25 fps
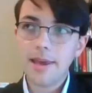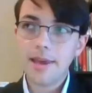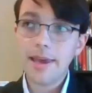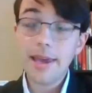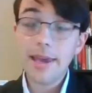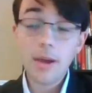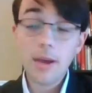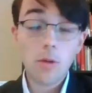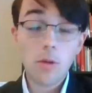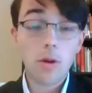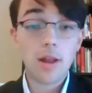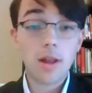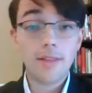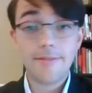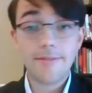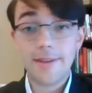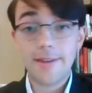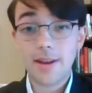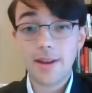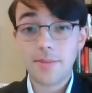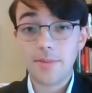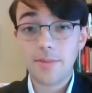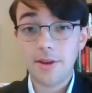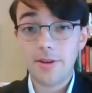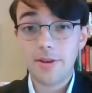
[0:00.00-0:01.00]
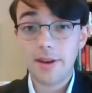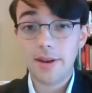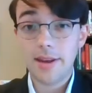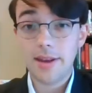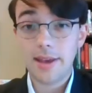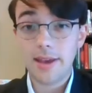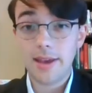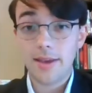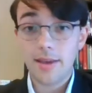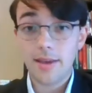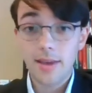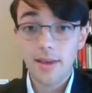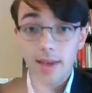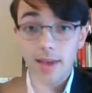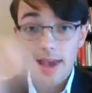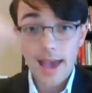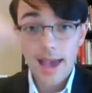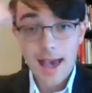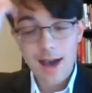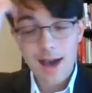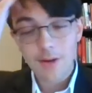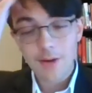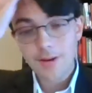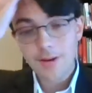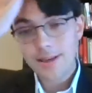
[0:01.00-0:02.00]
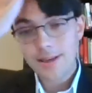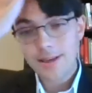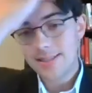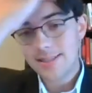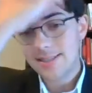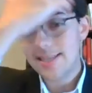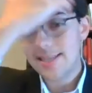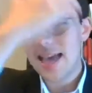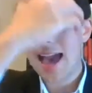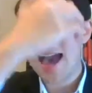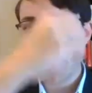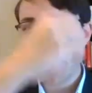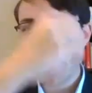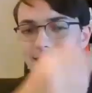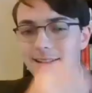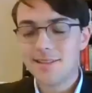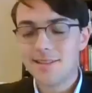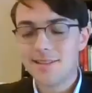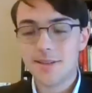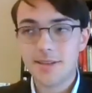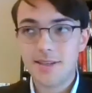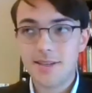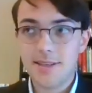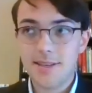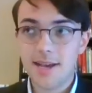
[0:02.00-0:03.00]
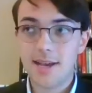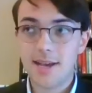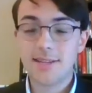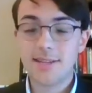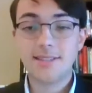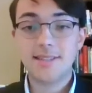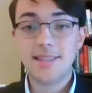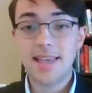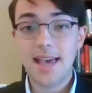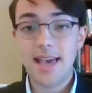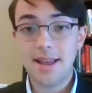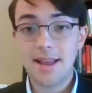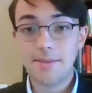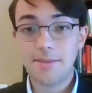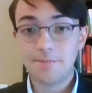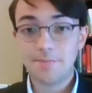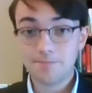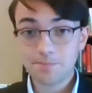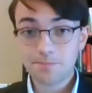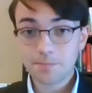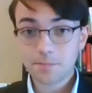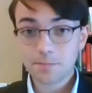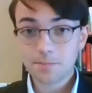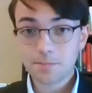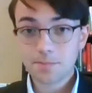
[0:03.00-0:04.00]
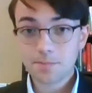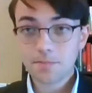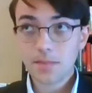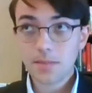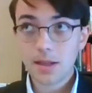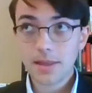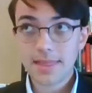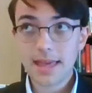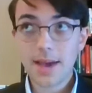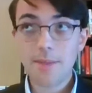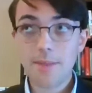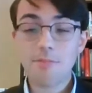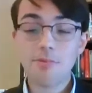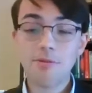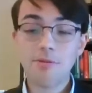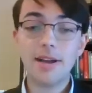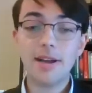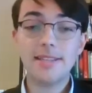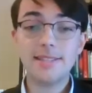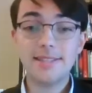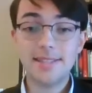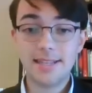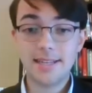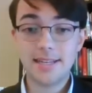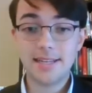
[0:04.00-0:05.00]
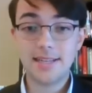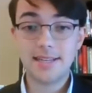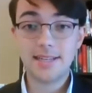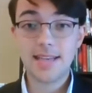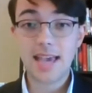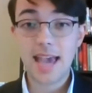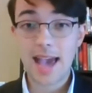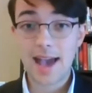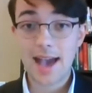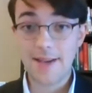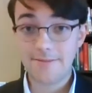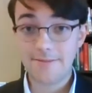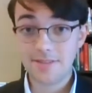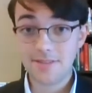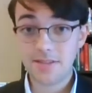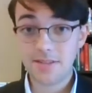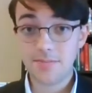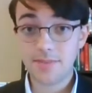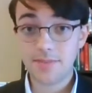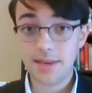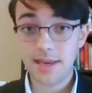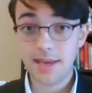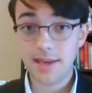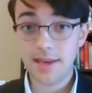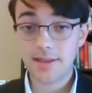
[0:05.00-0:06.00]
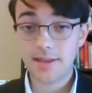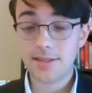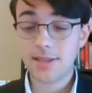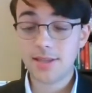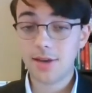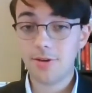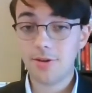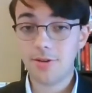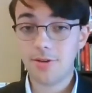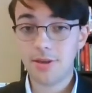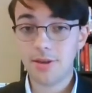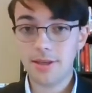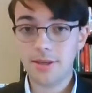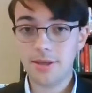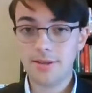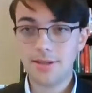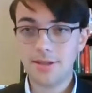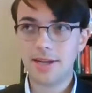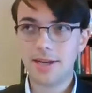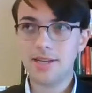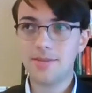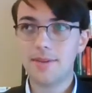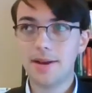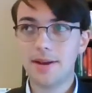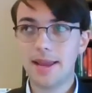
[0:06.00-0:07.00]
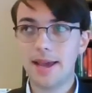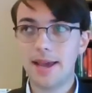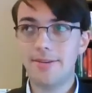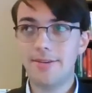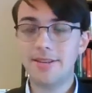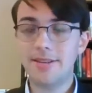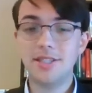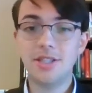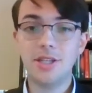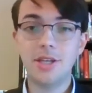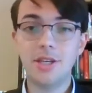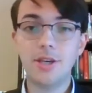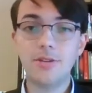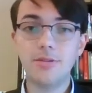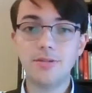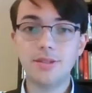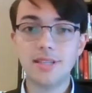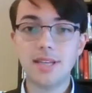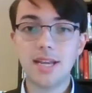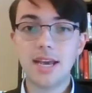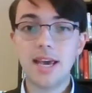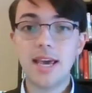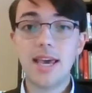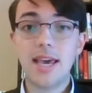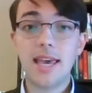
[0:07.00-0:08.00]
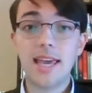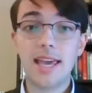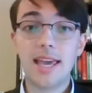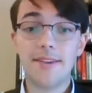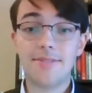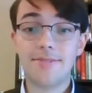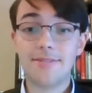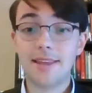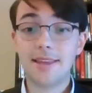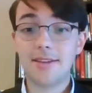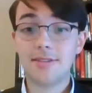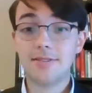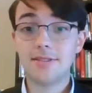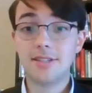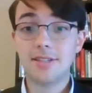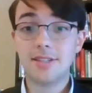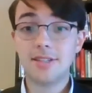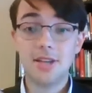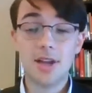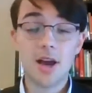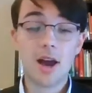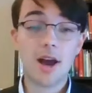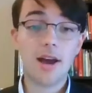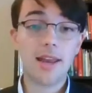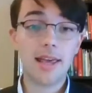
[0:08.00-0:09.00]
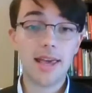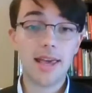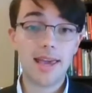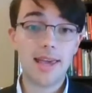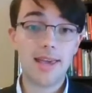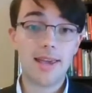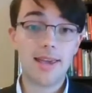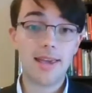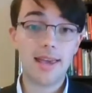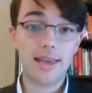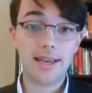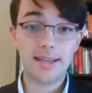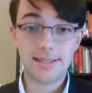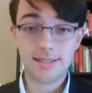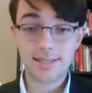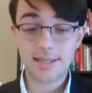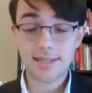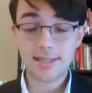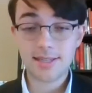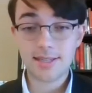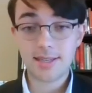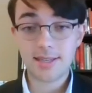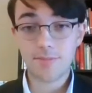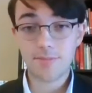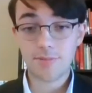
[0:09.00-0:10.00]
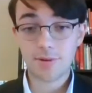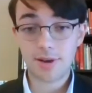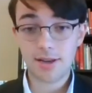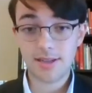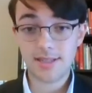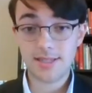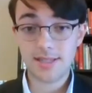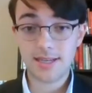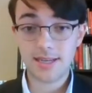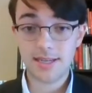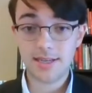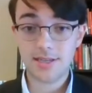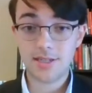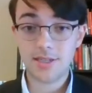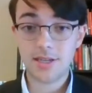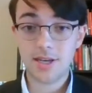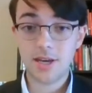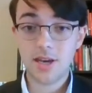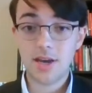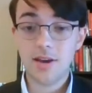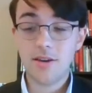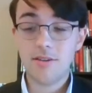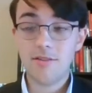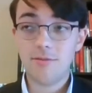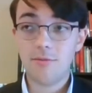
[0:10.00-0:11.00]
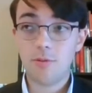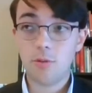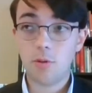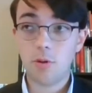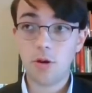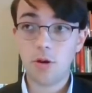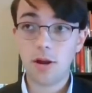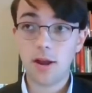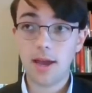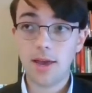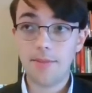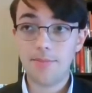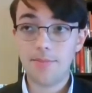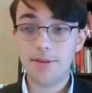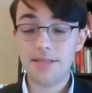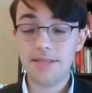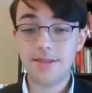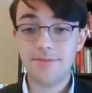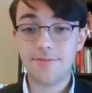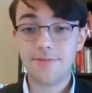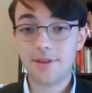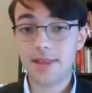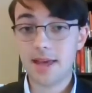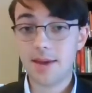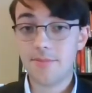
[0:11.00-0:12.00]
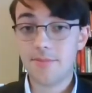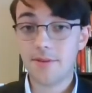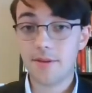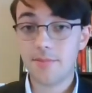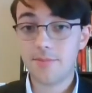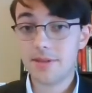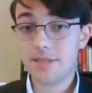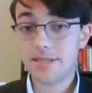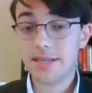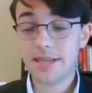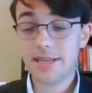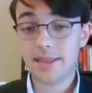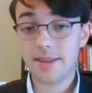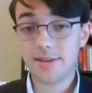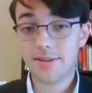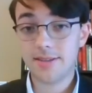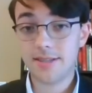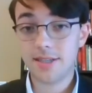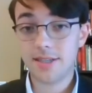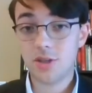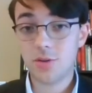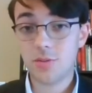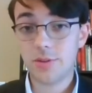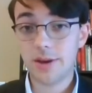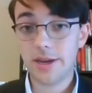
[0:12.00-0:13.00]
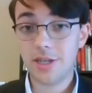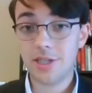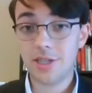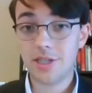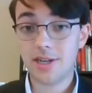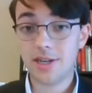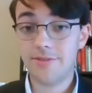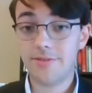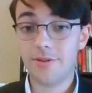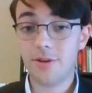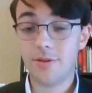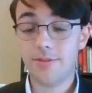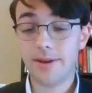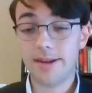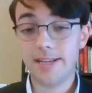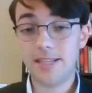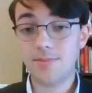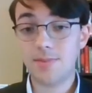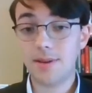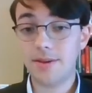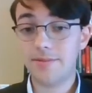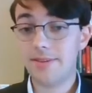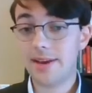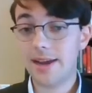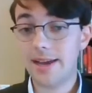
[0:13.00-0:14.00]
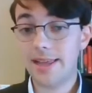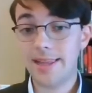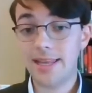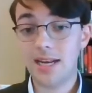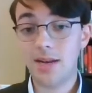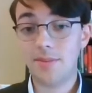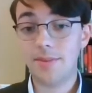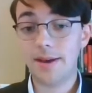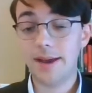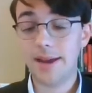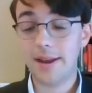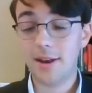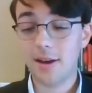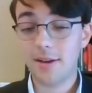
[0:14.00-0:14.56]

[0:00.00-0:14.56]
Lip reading: in qualified immunity, how exact does that precedent have to be? So you talked about how it's used if there's not a existing precedent for a particular situation of your rights being violated by